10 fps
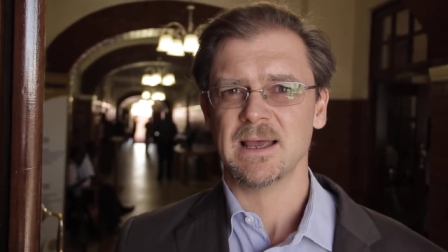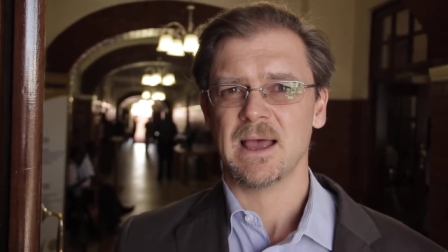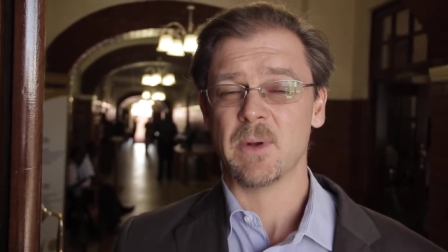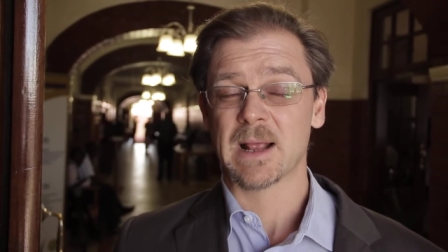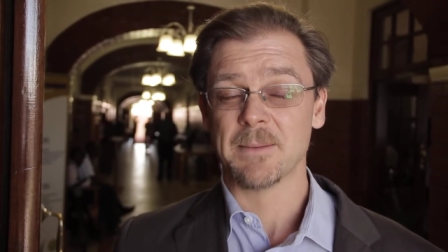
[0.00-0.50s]

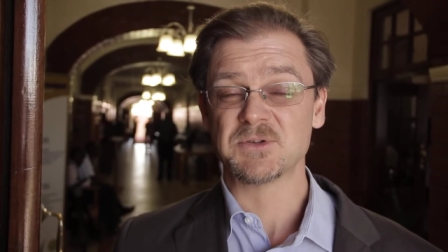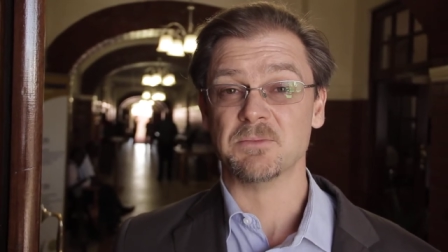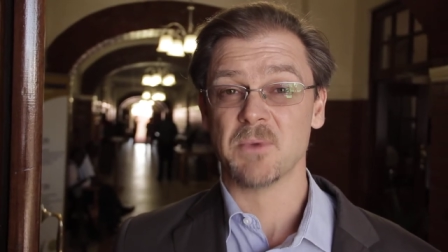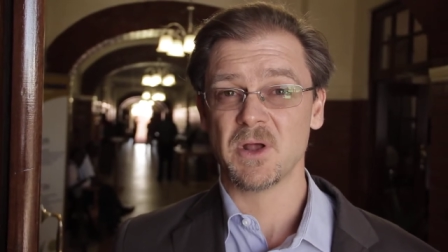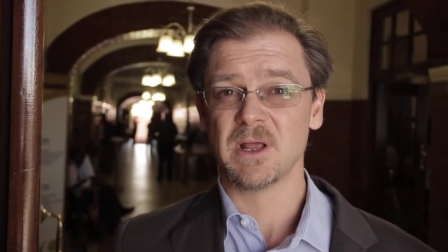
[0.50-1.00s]
when it comes to
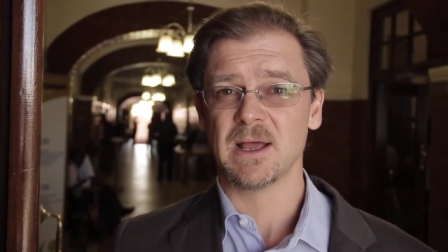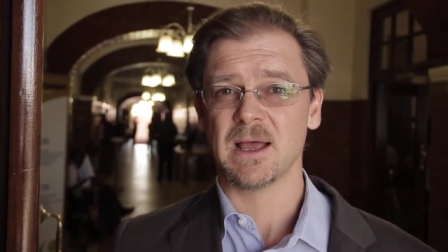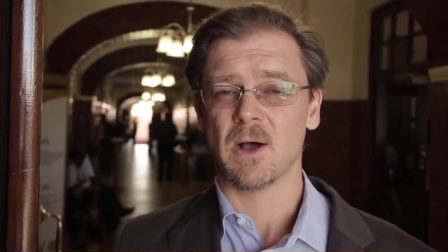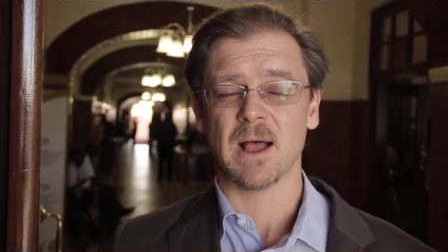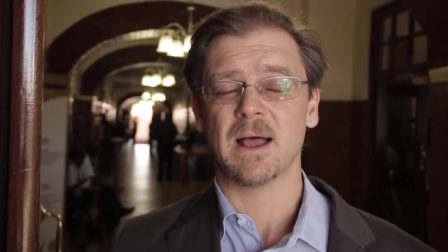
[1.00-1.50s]
murder,
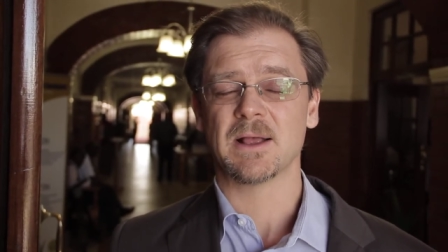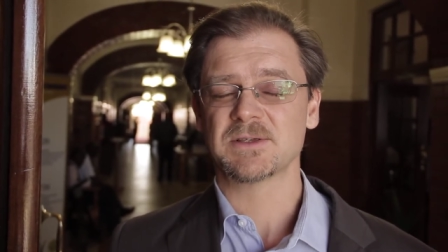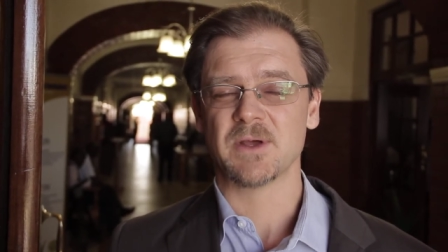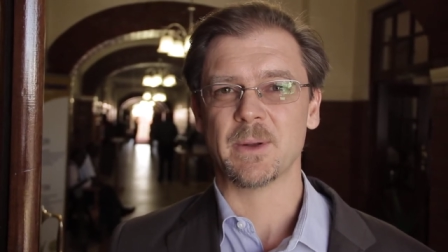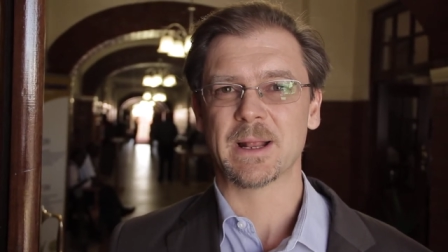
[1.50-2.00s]
uh,
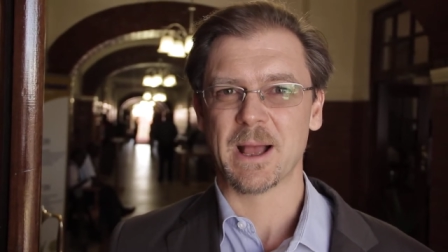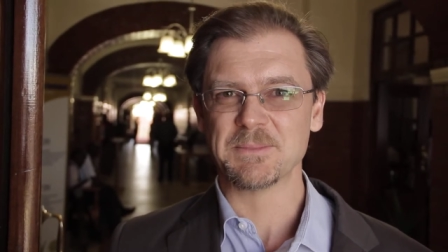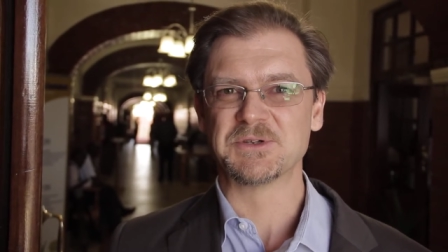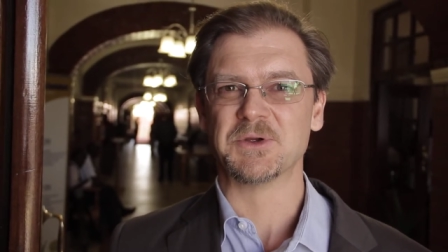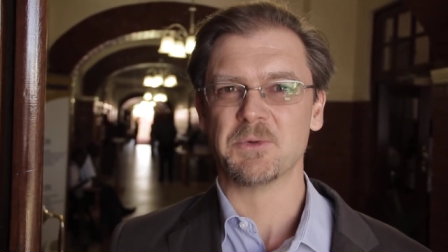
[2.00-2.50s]
sorry, when it comes
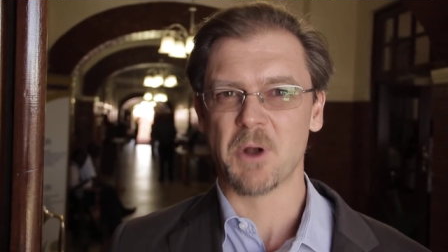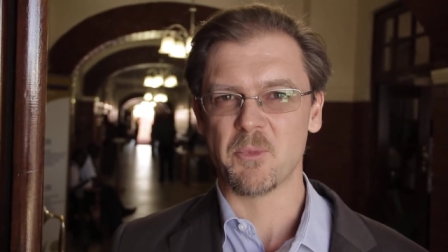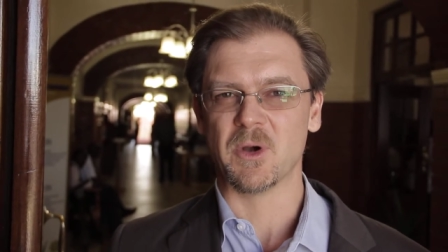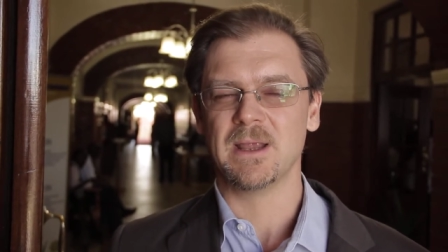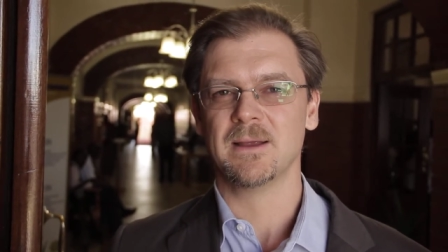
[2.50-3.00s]
to
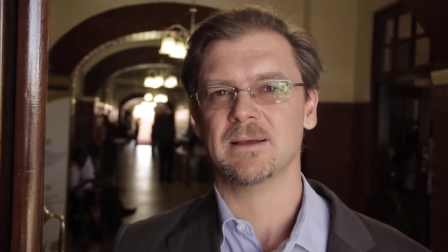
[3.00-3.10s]
robbery,